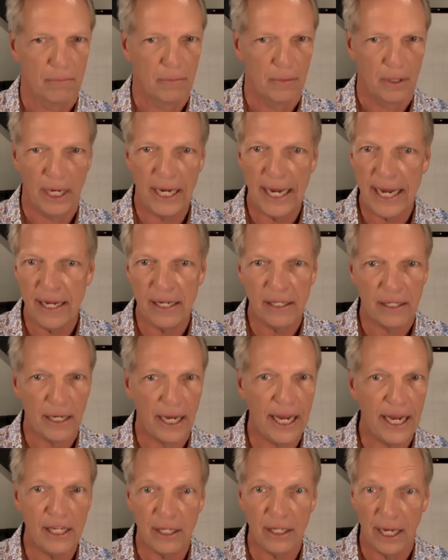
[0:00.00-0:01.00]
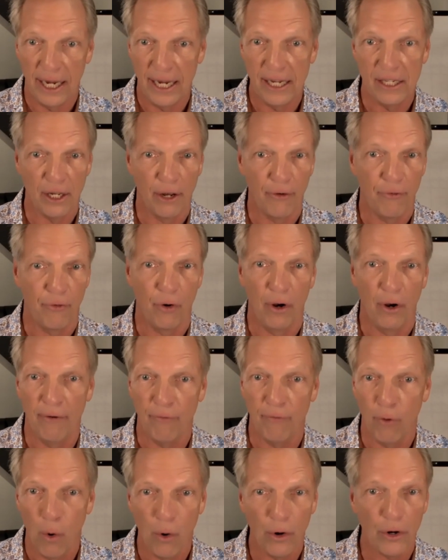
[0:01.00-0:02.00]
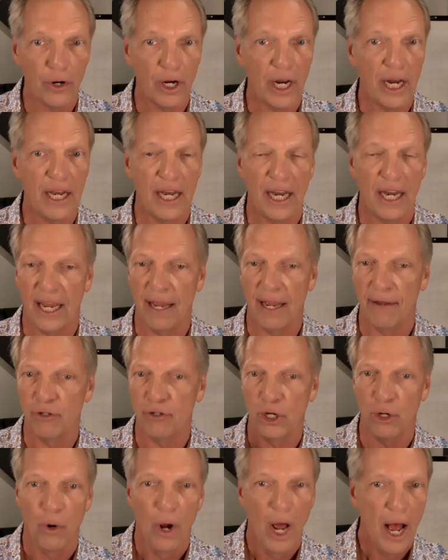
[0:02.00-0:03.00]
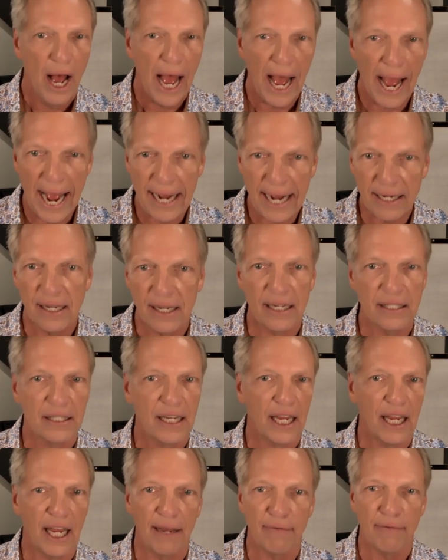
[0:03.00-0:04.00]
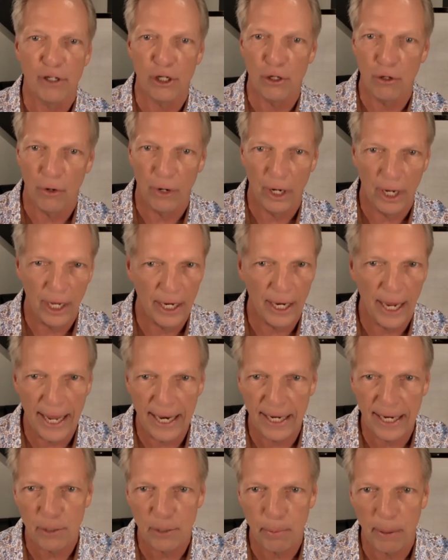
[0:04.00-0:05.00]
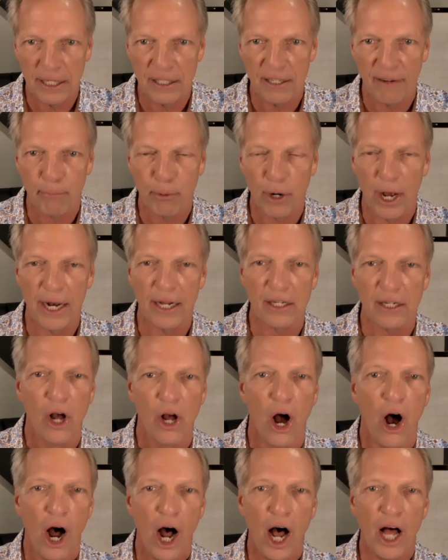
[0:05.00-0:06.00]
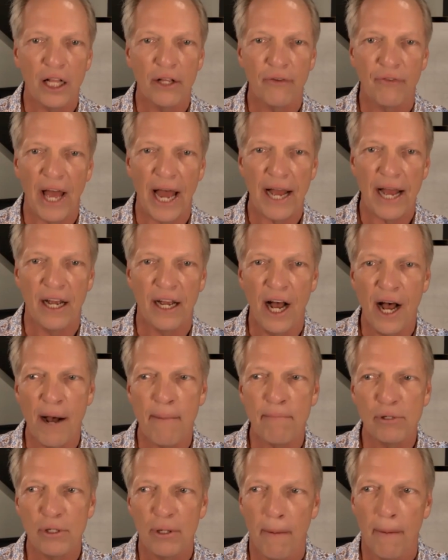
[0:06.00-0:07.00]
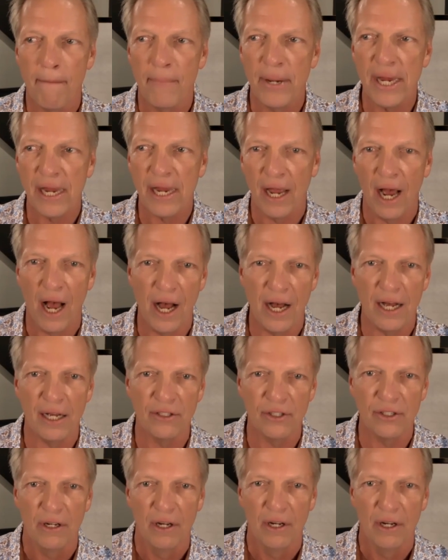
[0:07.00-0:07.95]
ease, ease, ease of, of ordering. He gives you access. He gives you in, inexpensive products. All of that comes because